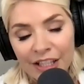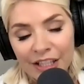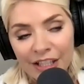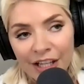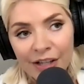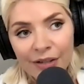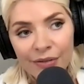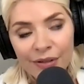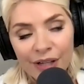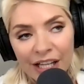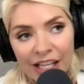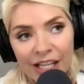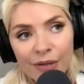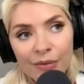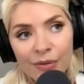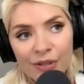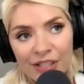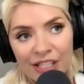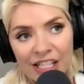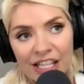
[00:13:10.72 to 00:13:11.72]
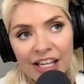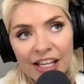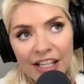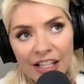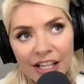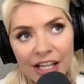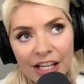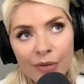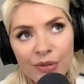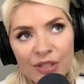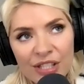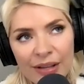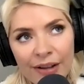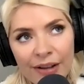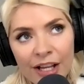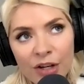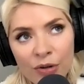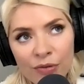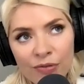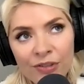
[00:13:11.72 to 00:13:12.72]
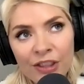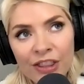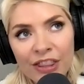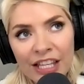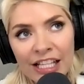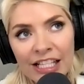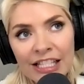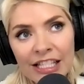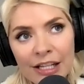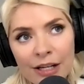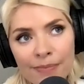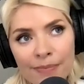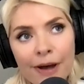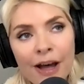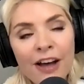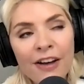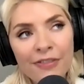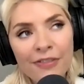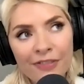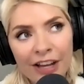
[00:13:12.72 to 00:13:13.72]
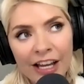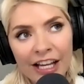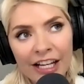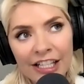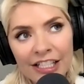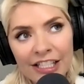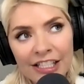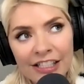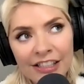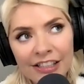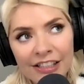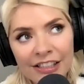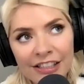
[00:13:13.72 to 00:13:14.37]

I hear what you're saying. And often things that are perfect